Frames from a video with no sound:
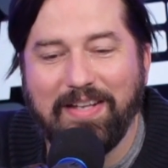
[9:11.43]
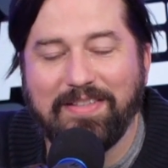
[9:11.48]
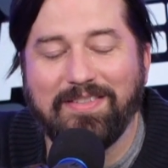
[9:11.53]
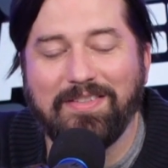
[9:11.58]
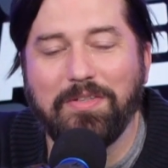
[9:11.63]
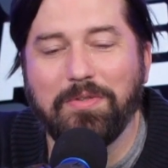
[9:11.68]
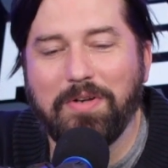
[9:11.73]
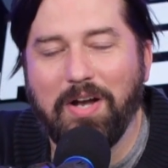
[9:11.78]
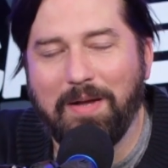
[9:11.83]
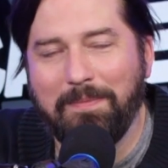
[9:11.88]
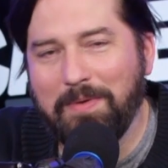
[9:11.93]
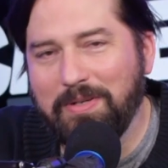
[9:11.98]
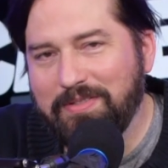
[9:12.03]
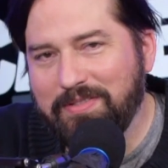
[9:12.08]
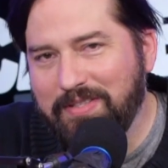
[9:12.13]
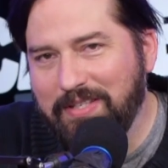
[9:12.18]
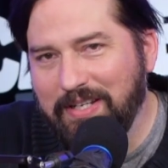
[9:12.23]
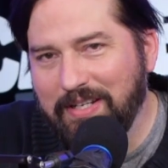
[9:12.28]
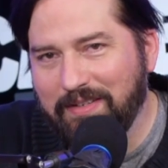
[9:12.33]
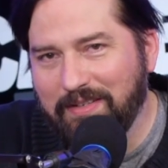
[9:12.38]
You'd
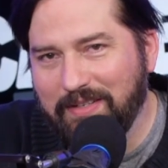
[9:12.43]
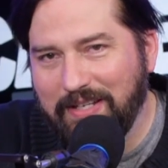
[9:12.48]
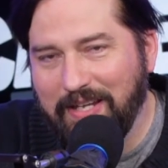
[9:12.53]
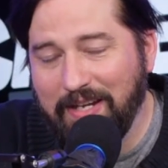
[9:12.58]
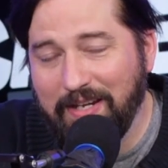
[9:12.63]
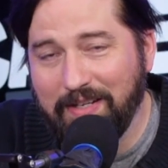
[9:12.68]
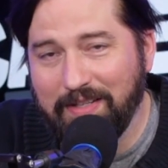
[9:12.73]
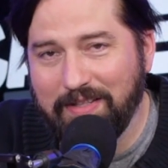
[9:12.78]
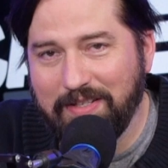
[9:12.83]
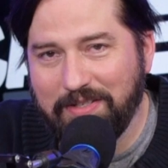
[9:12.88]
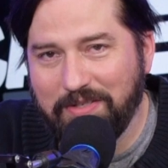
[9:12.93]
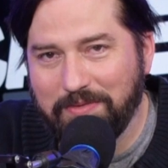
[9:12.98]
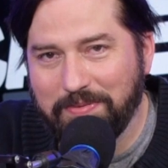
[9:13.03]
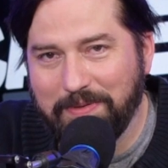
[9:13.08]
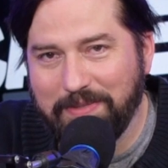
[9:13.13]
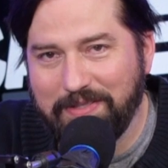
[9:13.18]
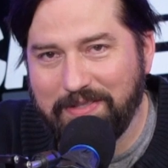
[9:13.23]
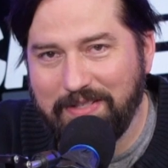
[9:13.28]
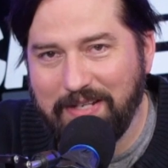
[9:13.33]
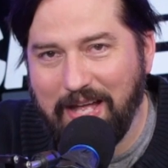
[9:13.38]
almost think English
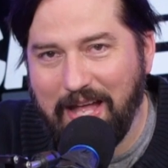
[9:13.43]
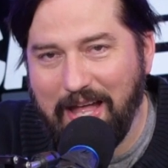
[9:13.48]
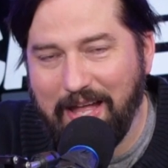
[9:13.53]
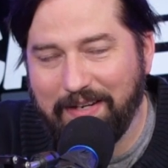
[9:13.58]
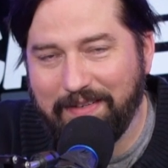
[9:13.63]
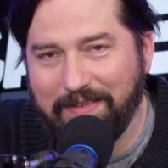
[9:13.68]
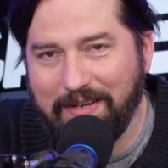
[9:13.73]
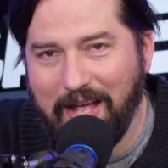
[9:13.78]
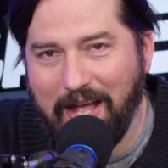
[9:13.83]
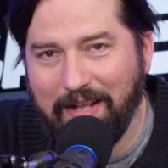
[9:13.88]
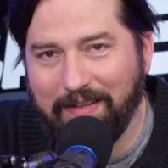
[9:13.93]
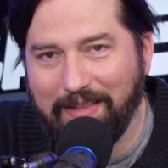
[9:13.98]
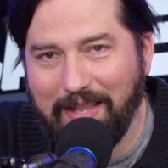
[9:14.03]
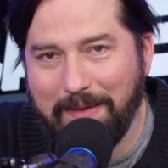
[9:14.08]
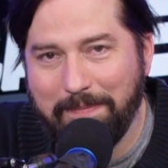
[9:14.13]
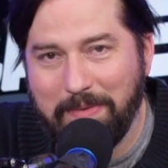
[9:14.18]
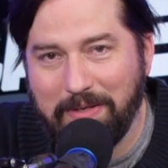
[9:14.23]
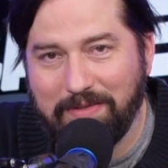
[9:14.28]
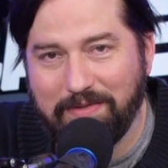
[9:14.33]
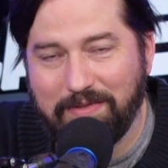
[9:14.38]
was not Don
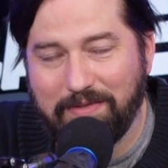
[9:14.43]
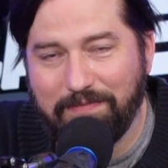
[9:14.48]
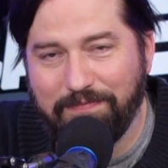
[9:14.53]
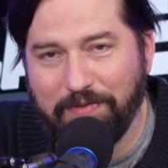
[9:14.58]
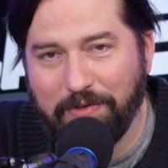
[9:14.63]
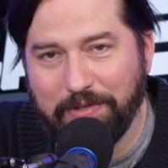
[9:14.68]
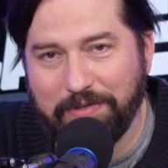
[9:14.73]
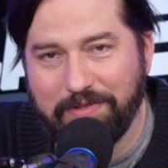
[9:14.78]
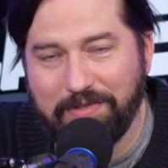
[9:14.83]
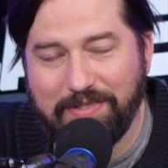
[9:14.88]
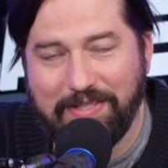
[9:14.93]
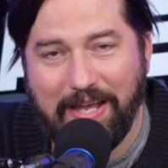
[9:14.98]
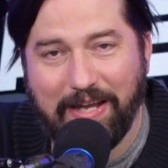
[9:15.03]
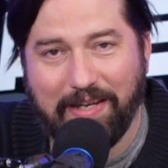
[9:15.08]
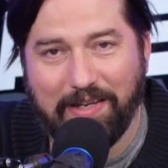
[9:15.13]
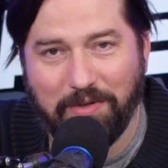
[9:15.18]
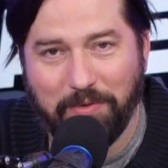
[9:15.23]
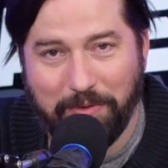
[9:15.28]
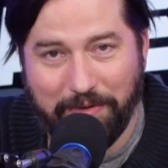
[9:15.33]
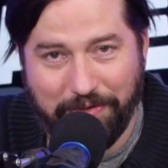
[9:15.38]
Lemon's first,
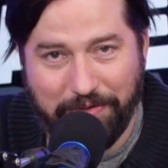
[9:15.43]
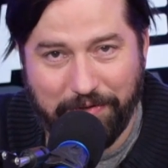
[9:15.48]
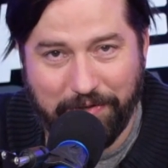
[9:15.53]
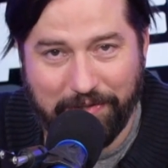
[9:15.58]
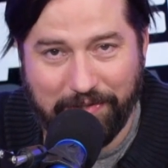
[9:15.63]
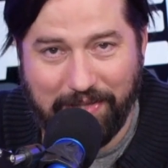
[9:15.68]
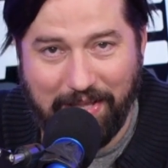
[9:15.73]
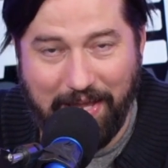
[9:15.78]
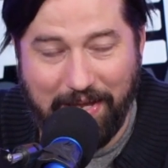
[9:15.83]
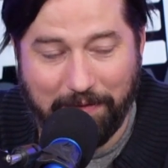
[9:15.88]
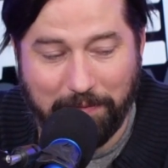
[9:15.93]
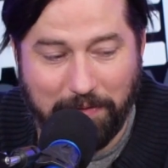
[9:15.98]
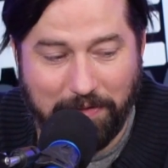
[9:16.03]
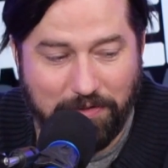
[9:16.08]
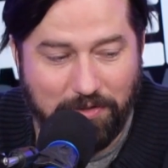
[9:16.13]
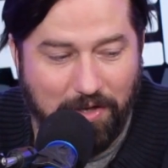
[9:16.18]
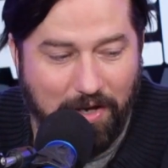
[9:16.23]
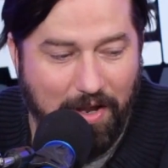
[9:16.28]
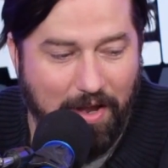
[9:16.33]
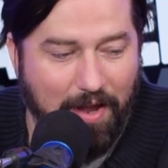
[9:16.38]
second, or third
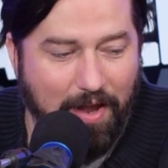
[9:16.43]
language.